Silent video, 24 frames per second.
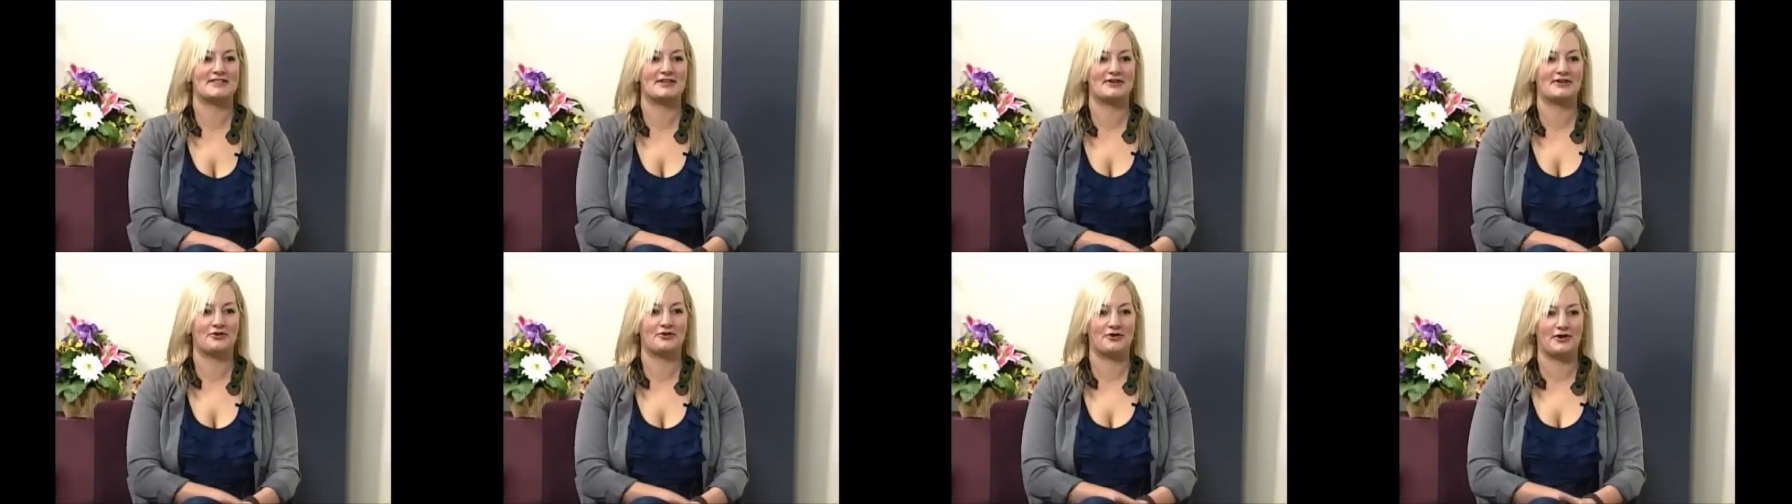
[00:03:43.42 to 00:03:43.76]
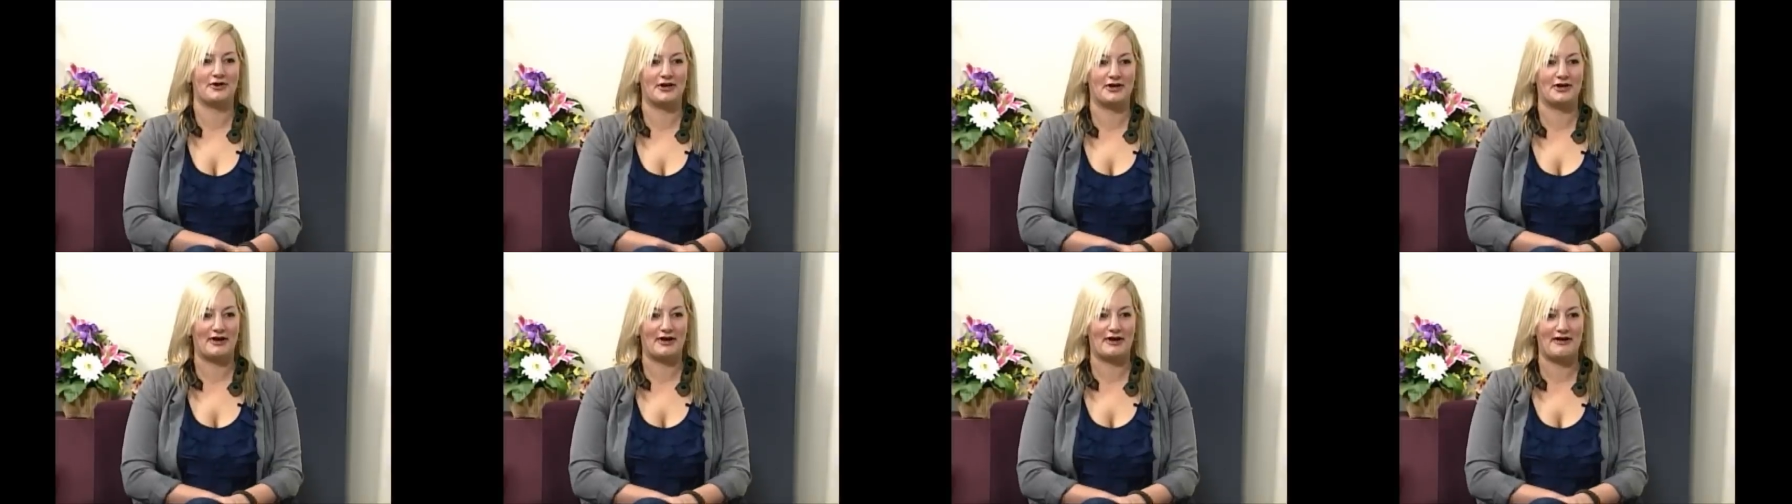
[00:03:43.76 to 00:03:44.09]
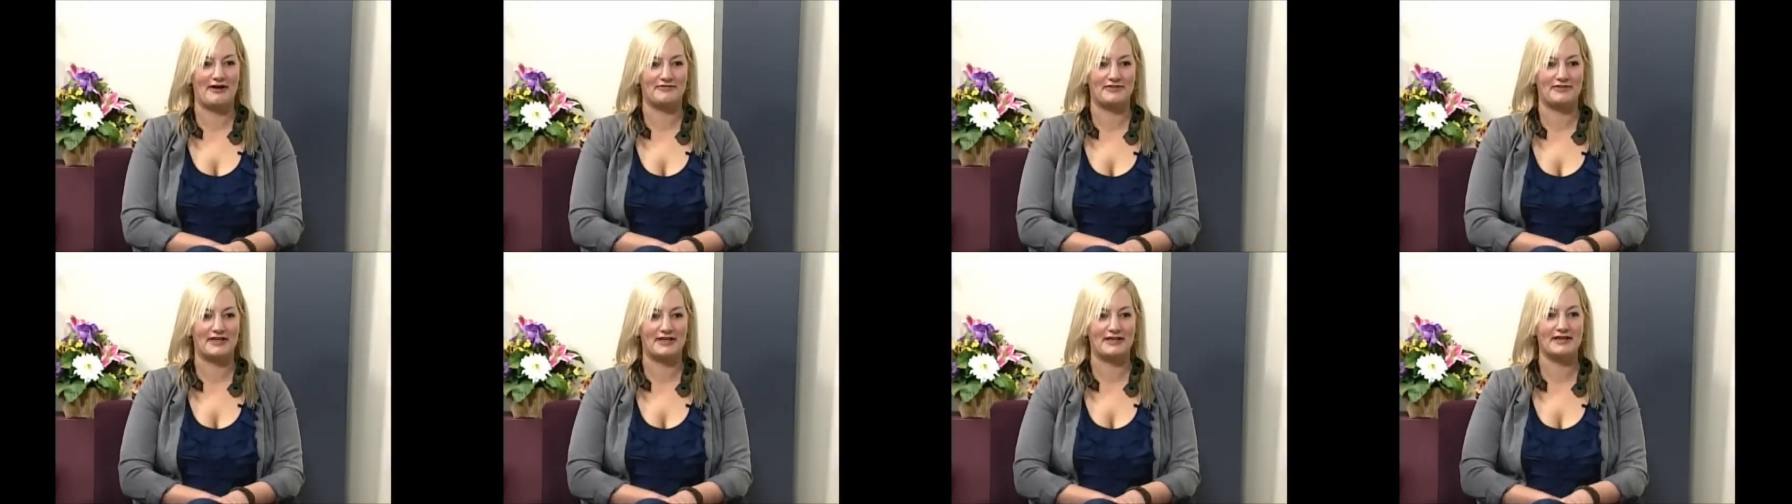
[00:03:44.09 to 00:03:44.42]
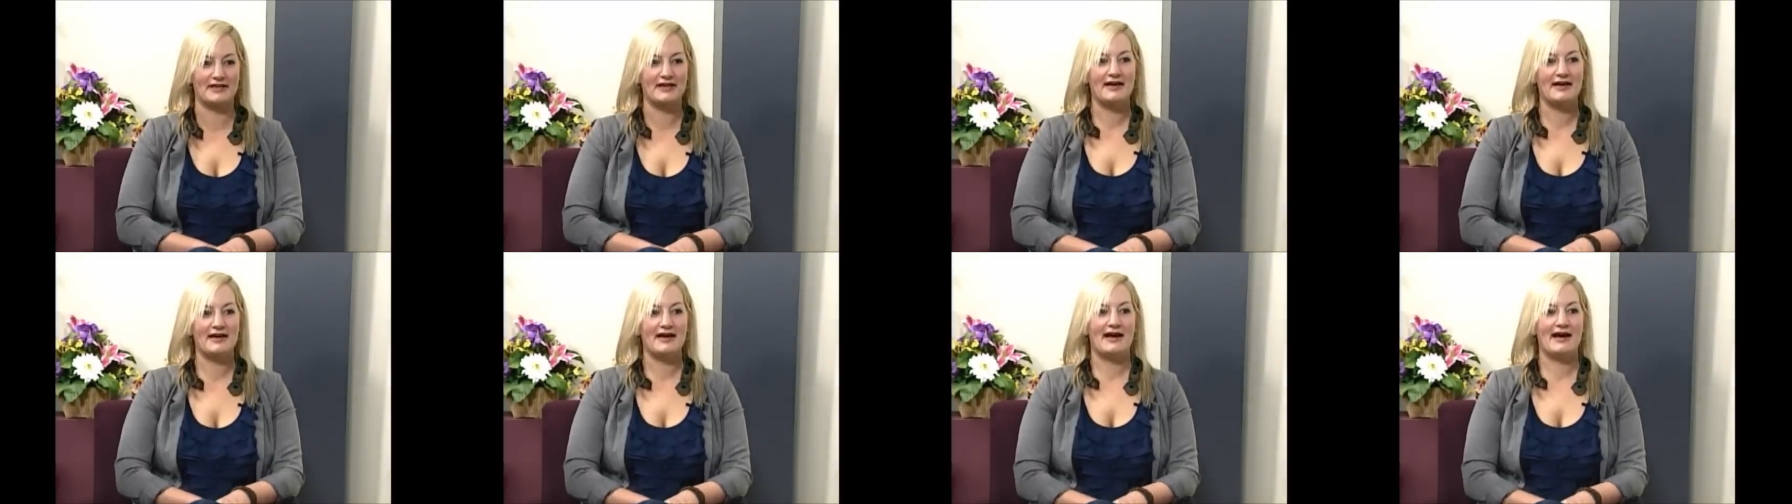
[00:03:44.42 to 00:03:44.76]
and
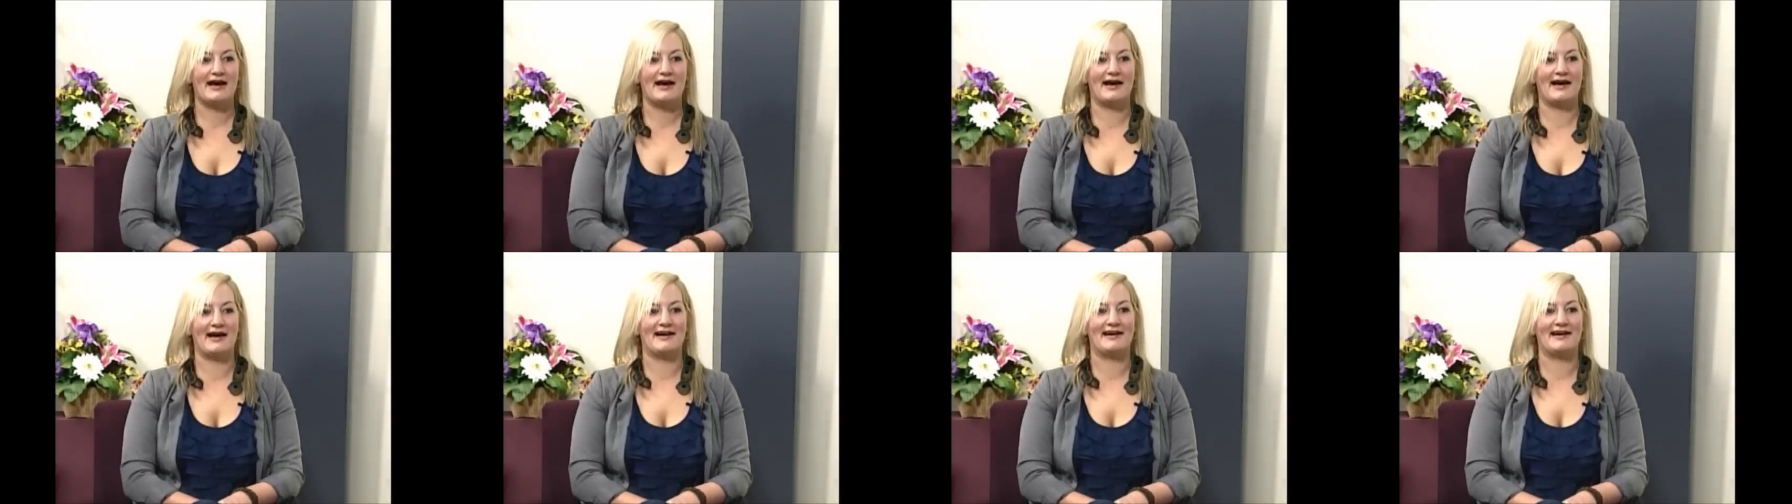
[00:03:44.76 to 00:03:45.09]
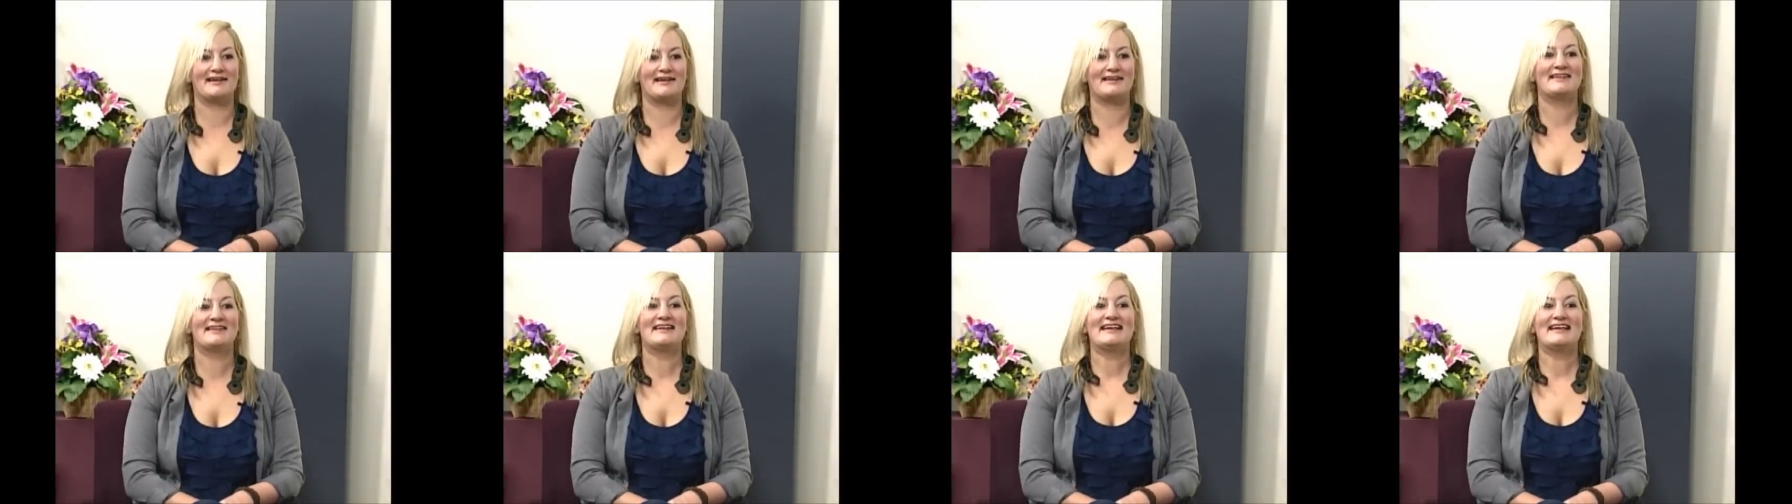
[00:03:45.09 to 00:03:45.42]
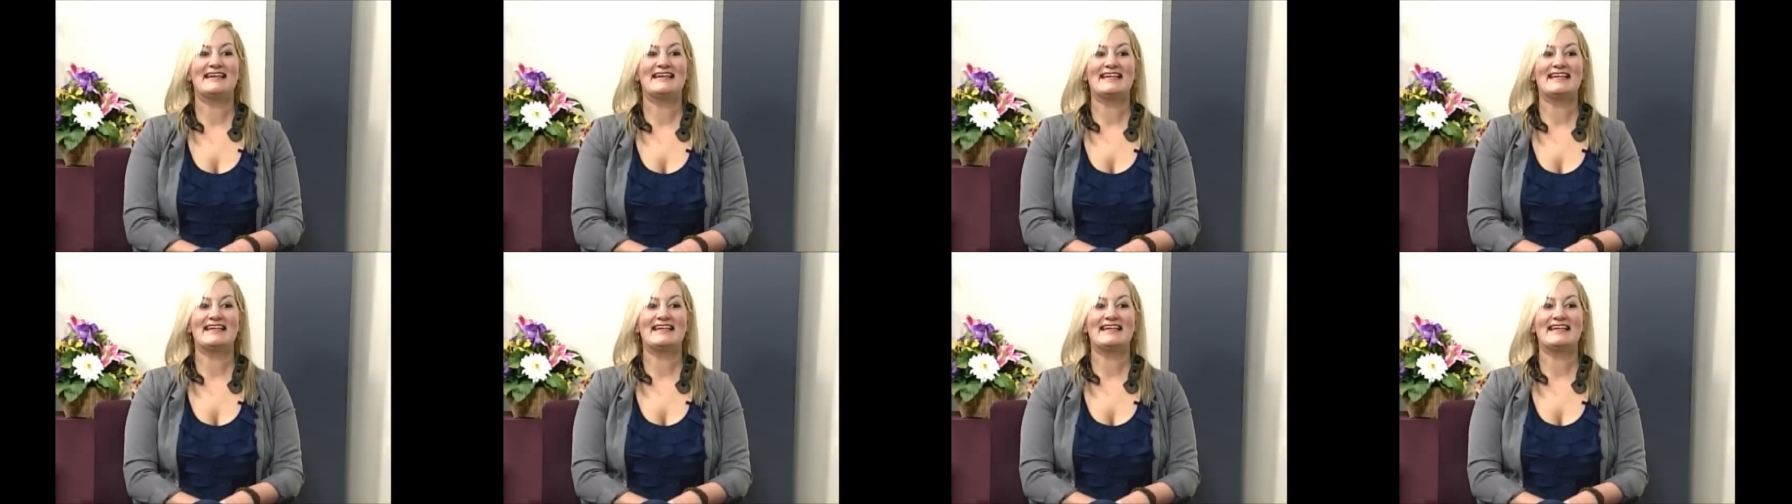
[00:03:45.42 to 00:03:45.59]
choreographing. He's going to have uh, his hands